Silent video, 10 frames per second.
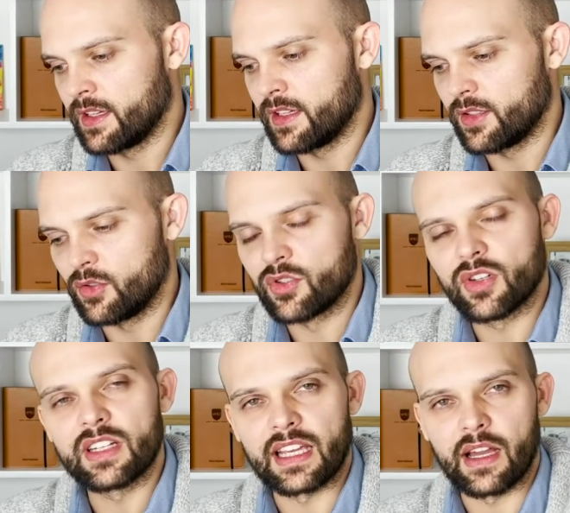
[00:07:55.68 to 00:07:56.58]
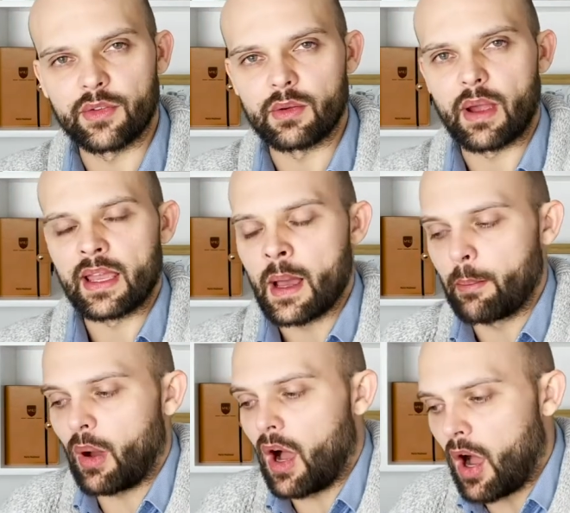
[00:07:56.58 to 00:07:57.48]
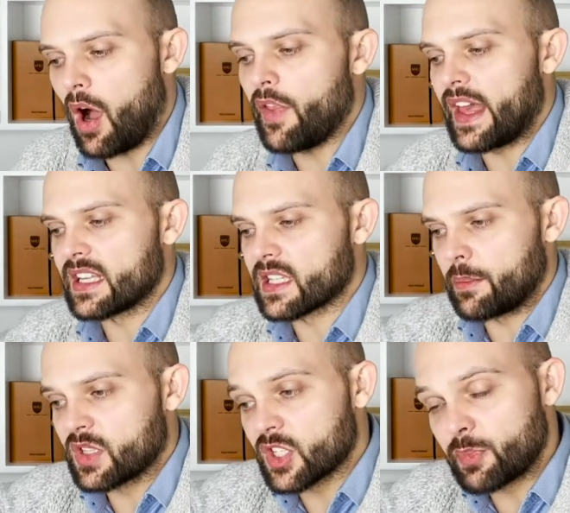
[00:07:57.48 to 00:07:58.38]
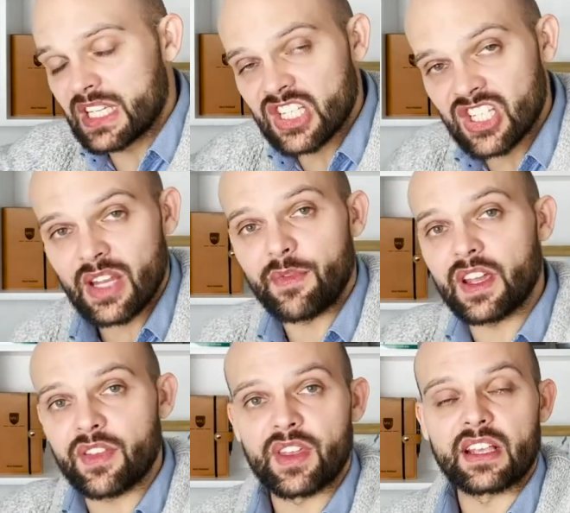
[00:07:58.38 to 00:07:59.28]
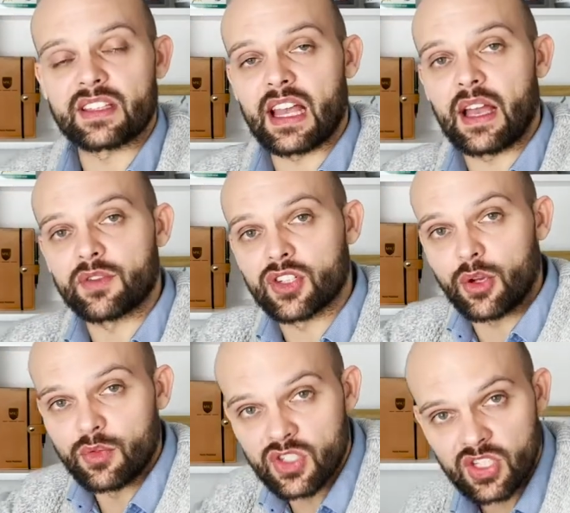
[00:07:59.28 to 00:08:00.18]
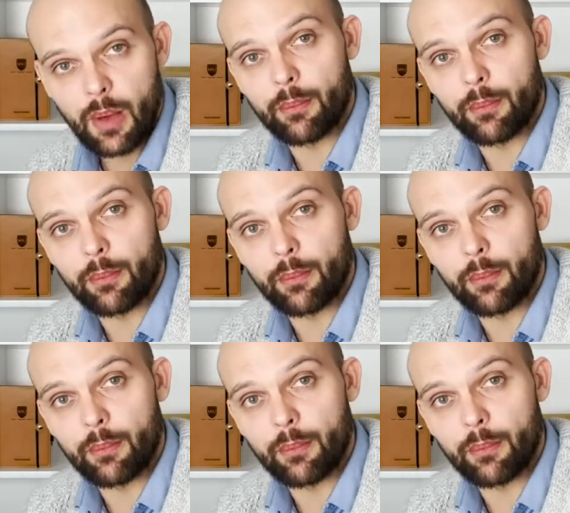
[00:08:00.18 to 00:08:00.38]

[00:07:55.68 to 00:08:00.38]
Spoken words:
you should eat a healthy way. But are there some specific things that have shown some